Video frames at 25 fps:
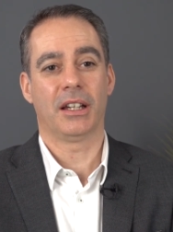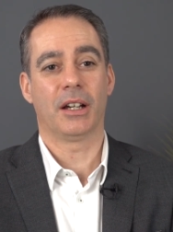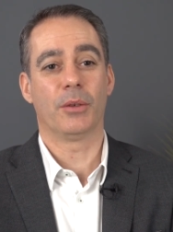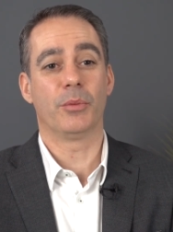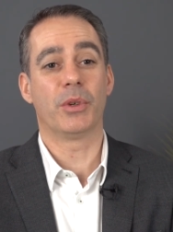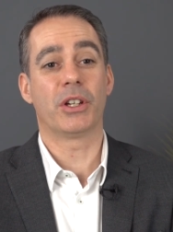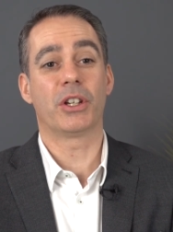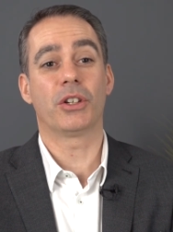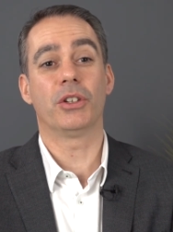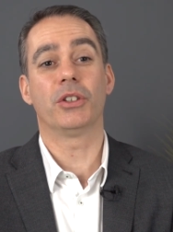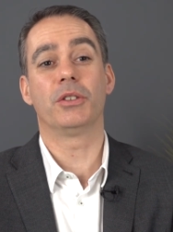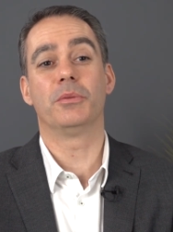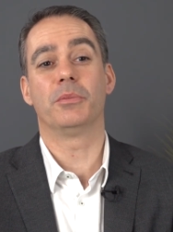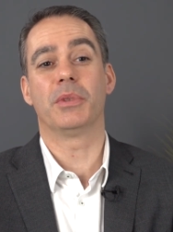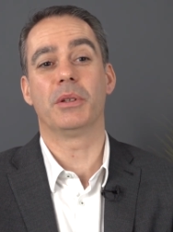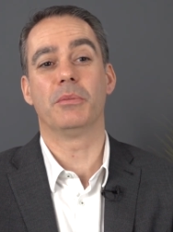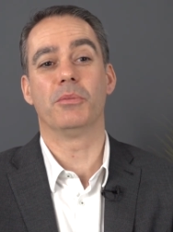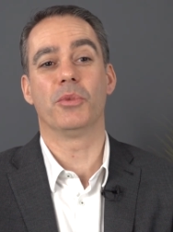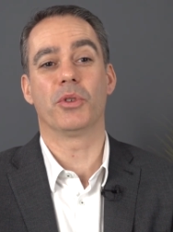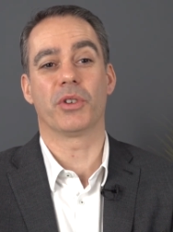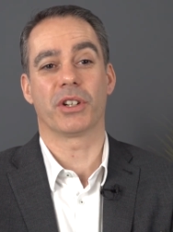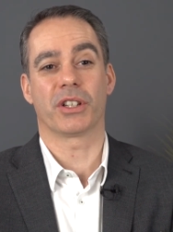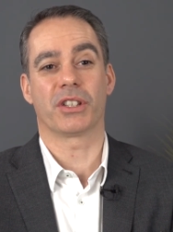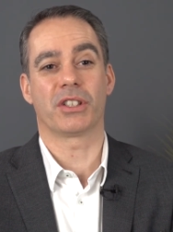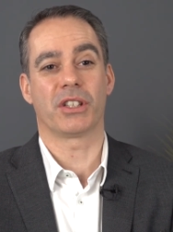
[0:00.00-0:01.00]
and we couldn't be
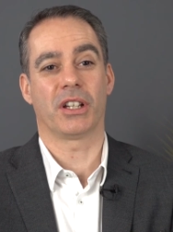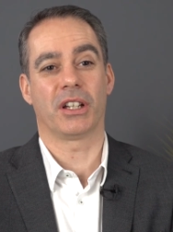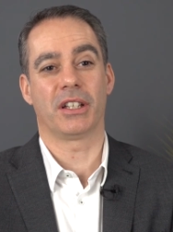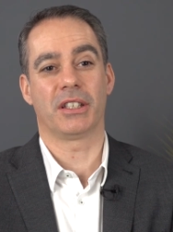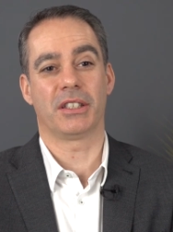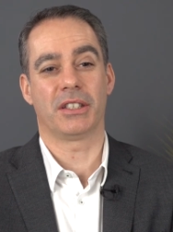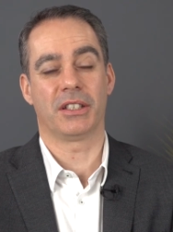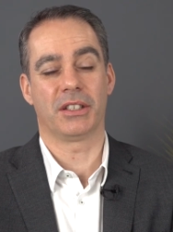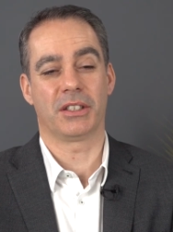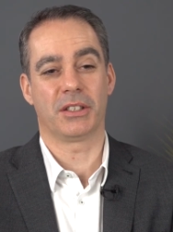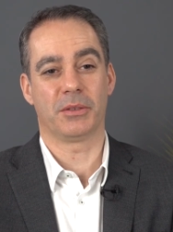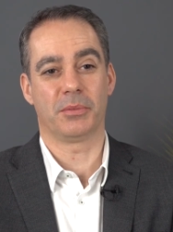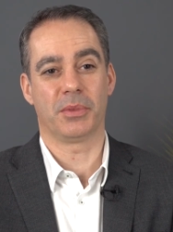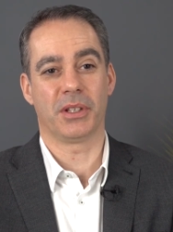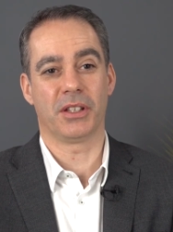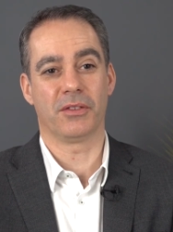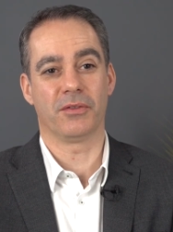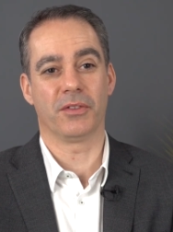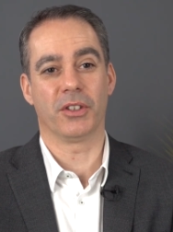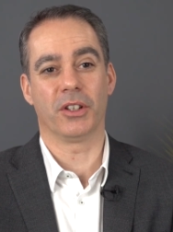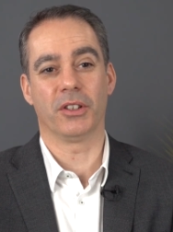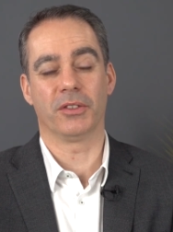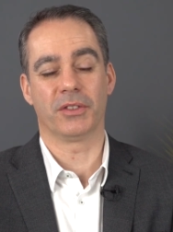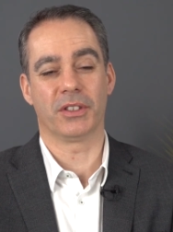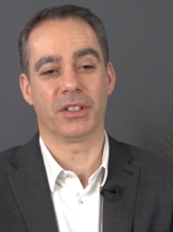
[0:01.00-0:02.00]
more excited to be
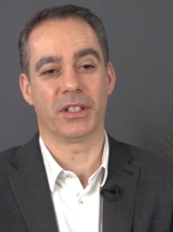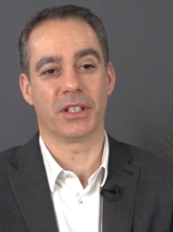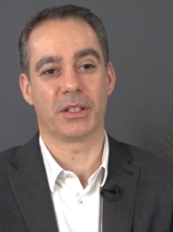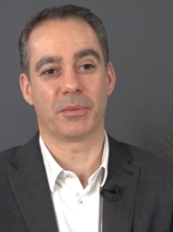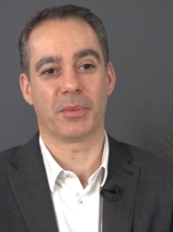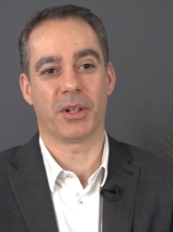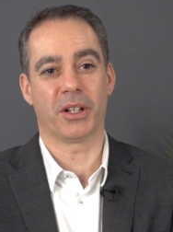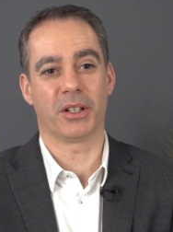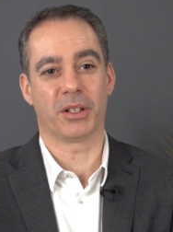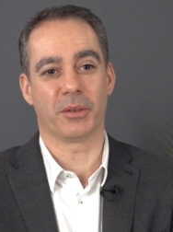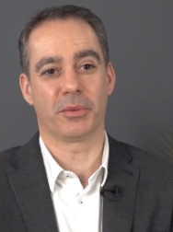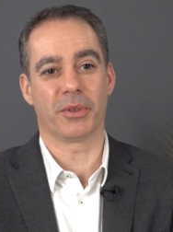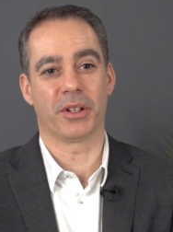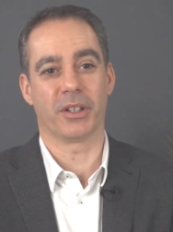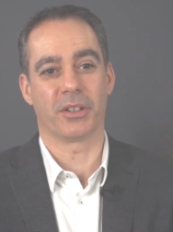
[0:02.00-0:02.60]
involved in this partner